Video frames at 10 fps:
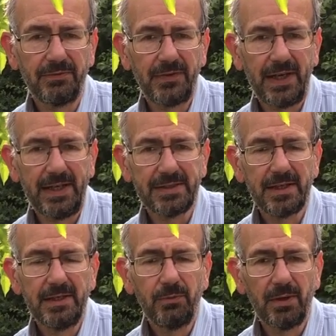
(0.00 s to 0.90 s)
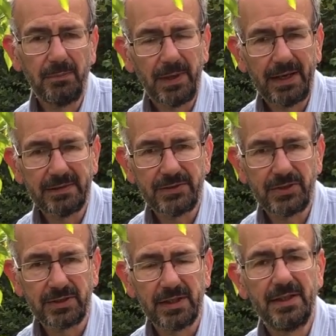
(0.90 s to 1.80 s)
feed, 1 pound of
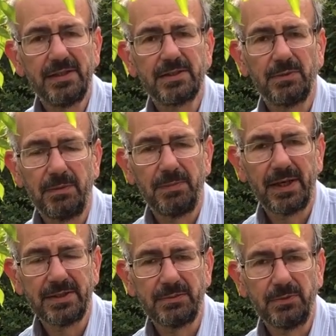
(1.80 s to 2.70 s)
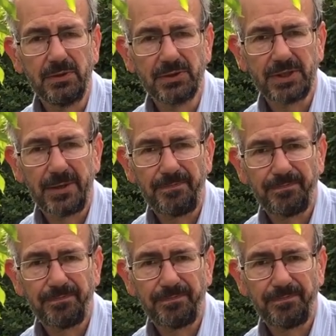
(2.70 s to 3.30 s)
sugar to 1 pint of water.